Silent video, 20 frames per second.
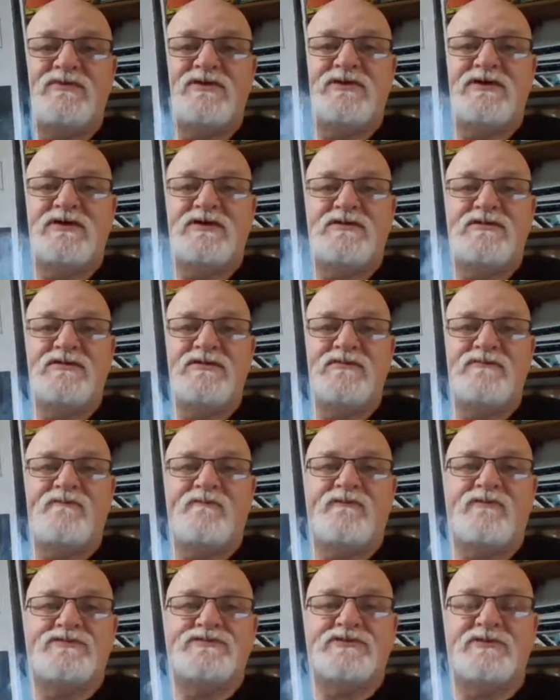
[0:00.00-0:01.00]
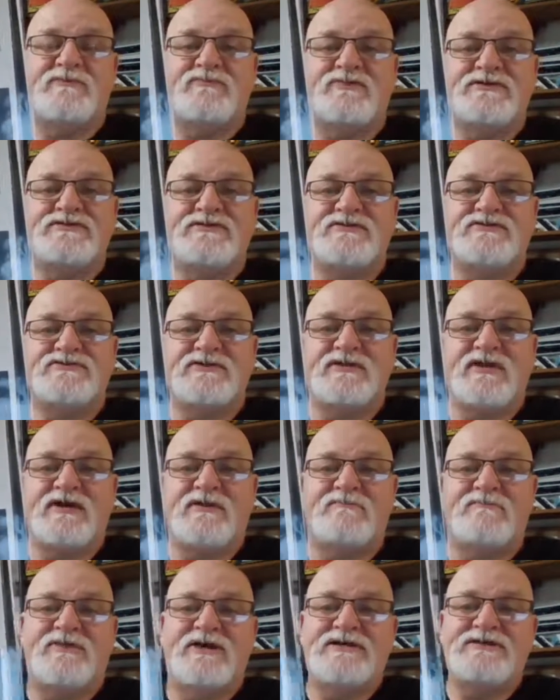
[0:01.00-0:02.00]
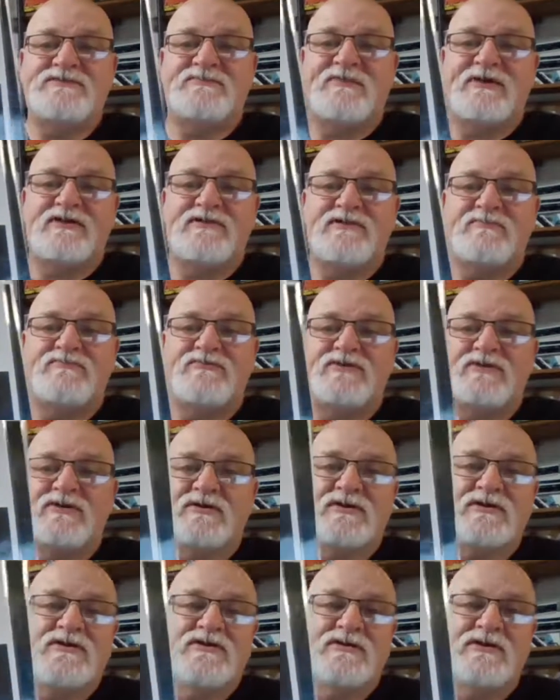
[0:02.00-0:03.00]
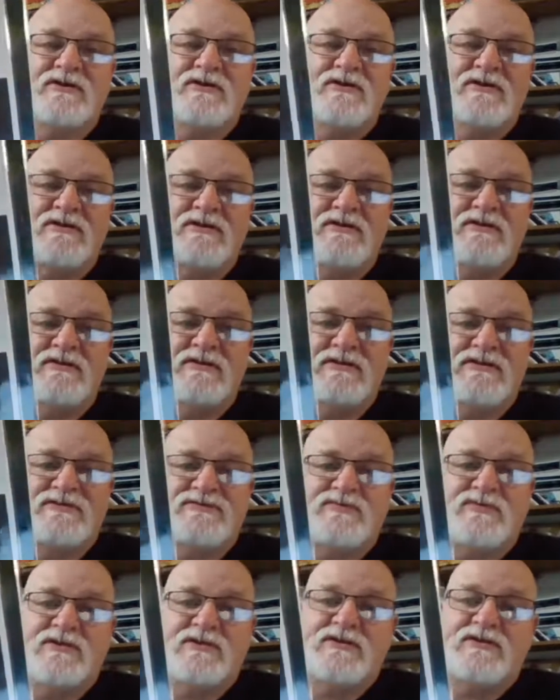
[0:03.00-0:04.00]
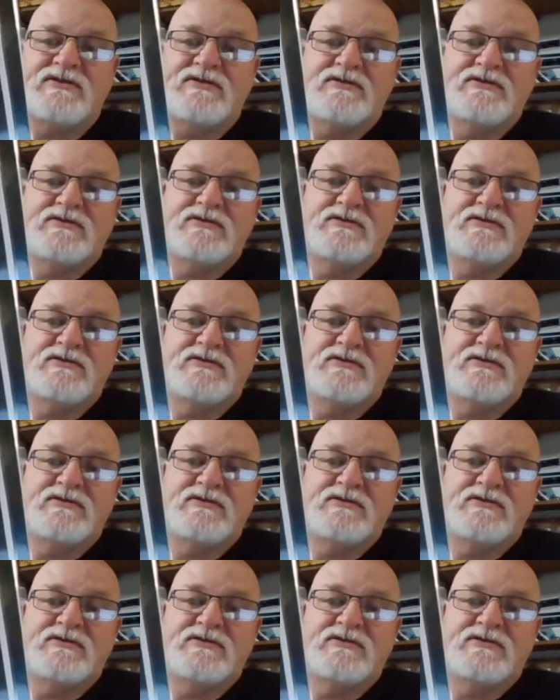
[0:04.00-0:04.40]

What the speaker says: But for some reason, there's a lot of buzz about the book this week.